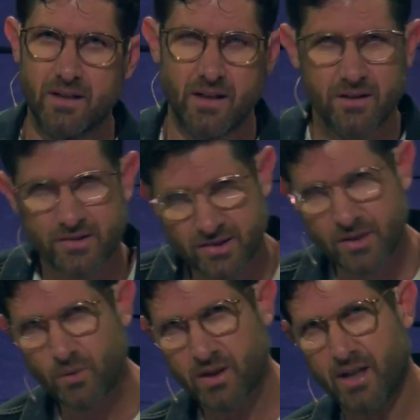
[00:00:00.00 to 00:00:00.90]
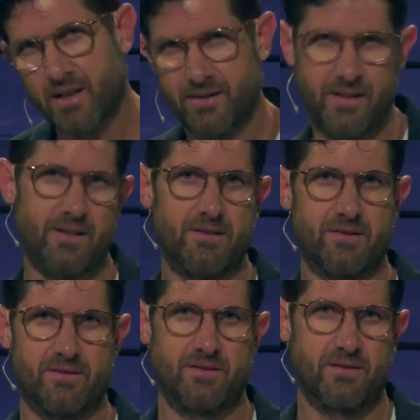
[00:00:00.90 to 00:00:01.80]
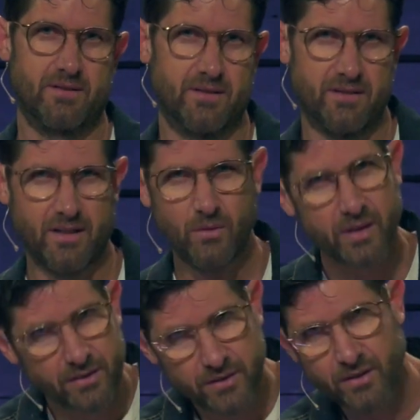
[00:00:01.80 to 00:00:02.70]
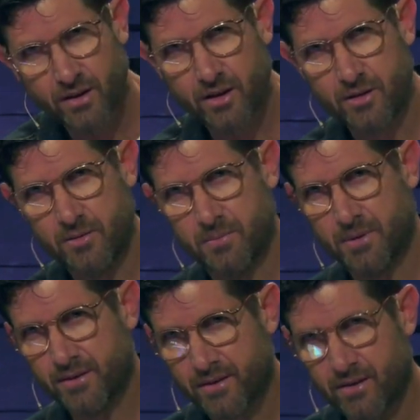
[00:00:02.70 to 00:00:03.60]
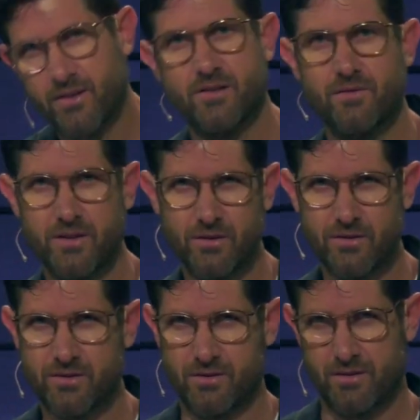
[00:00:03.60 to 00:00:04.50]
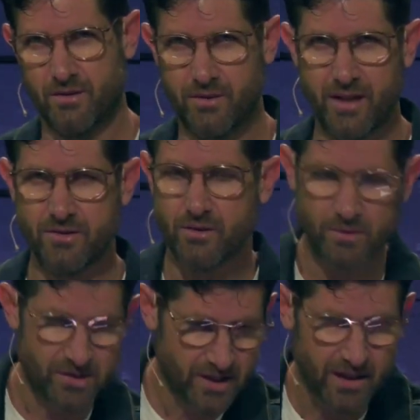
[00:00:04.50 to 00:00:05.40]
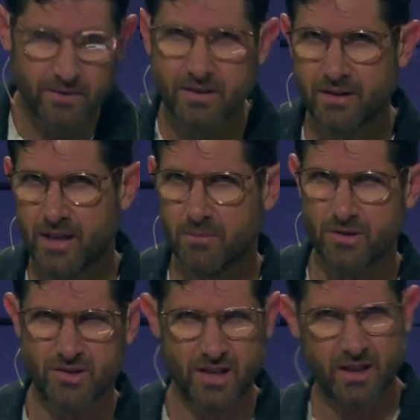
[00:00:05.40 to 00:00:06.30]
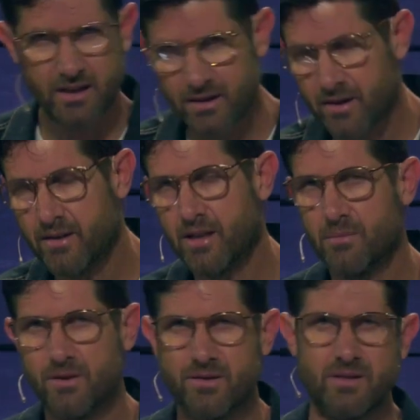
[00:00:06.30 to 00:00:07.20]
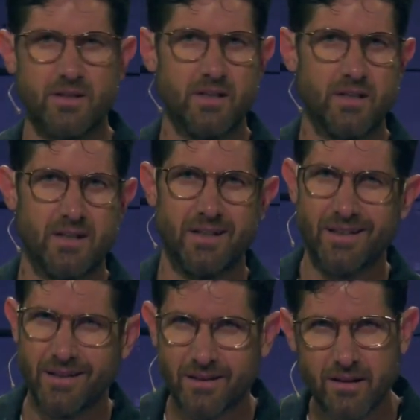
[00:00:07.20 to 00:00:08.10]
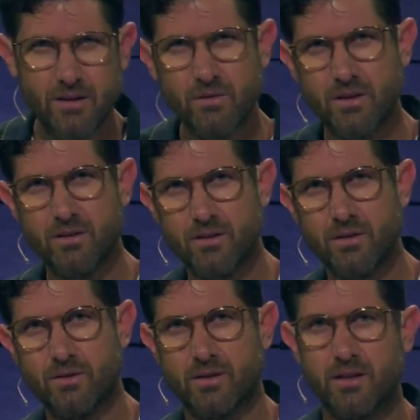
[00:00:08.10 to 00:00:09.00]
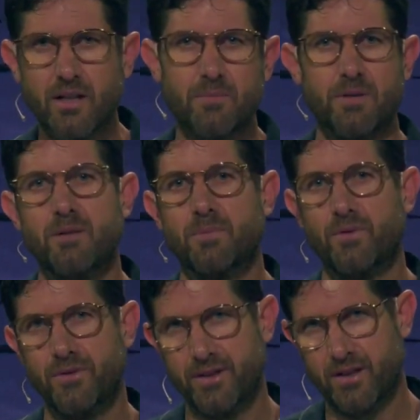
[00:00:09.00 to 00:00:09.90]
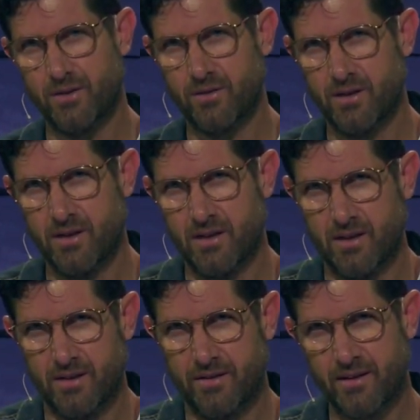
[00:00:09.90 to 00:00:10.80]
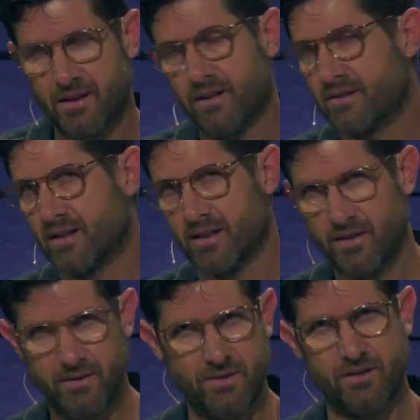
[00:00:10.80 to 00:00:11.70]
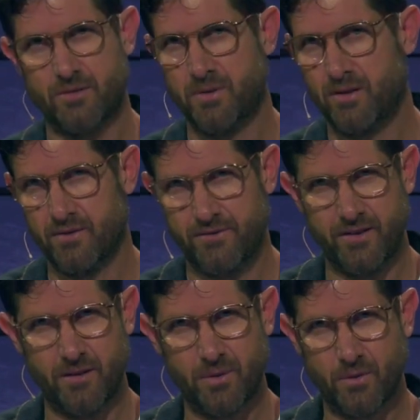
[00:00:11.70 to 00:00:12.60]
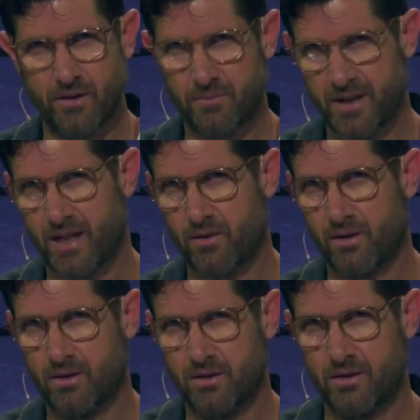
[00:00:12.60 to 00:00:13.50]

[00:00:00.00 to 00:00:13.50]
And you see what God does, not only in your heart, but in the hearts of those around you, reaching out to neighbors, checking in on neighbors. Anything you can do to let people know that God has not given us a spirit of fear, but one of power.